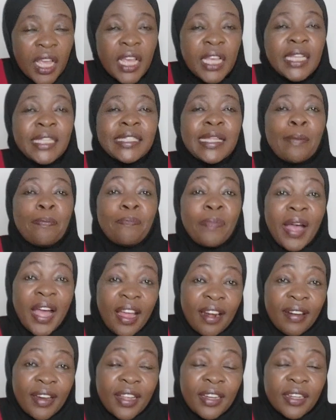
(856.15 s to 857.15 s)
He's a
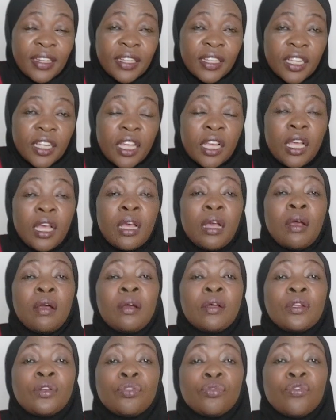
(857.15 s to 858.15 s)
parent
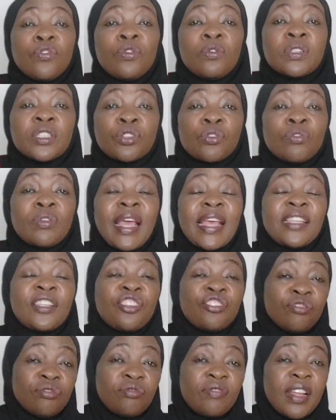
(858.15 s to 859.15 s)
to school-age
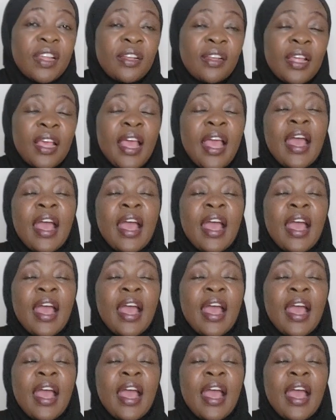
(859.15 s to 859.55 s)
children,